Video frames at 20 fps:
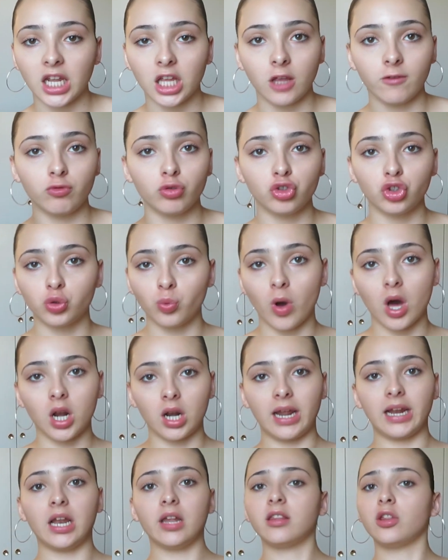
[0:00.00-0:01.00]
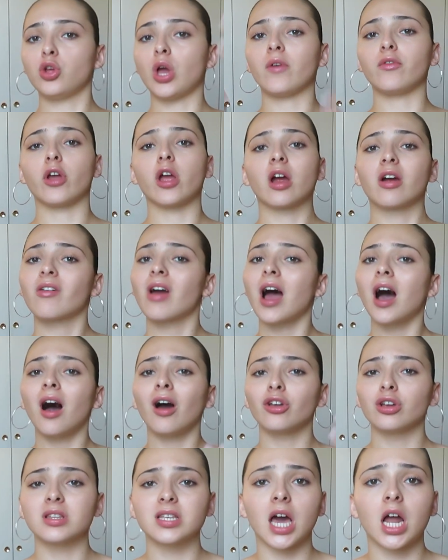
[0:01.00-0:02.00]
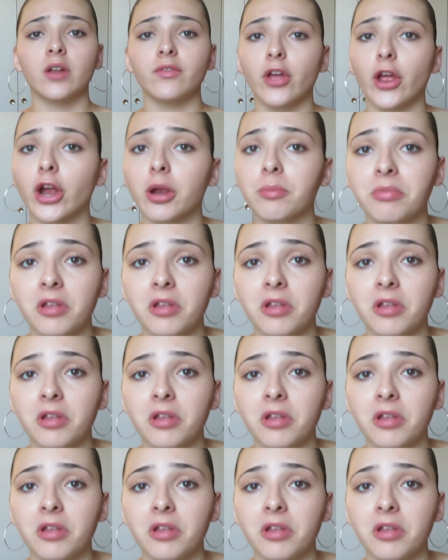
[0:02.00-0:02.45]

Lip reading: Like if you just want to, like, let's say you have your hair out, you're tired of your hair